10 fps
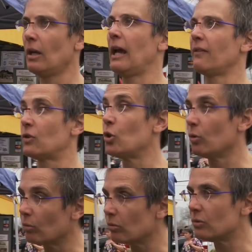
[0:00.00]
have
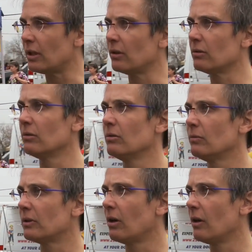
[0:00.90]
to deal
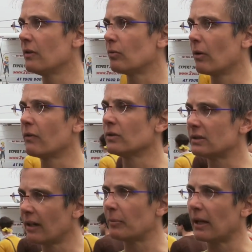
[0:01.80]
with all this wonderful
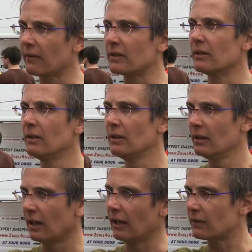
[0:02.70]
stuff, but I
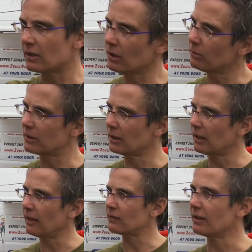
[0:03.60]
have to deal with it.
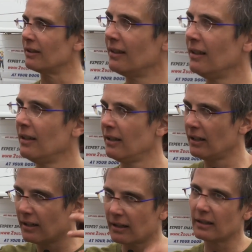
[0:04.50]
I have to
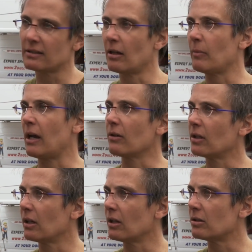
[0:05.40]
somehow
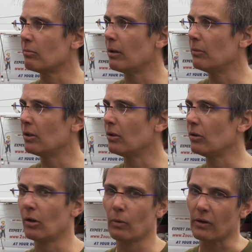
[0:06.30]
get it into my menu.
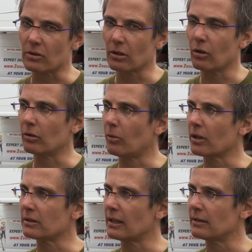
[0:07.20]
You know, whether it's a local
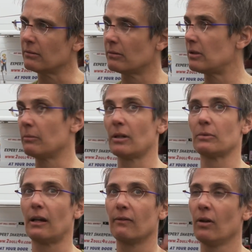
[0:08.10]
market tasting,
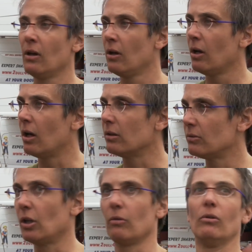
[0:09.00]
sometimes I have,
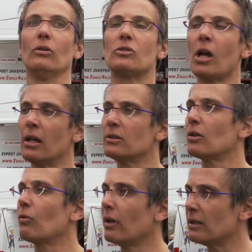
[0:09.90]
you know, tons
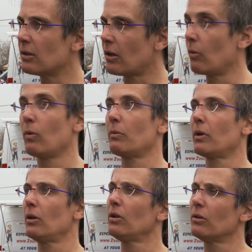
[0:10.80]
of greens. Okay, what are
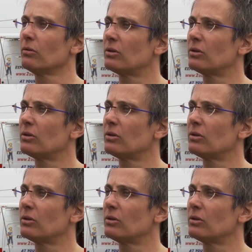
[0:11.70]
we going to do?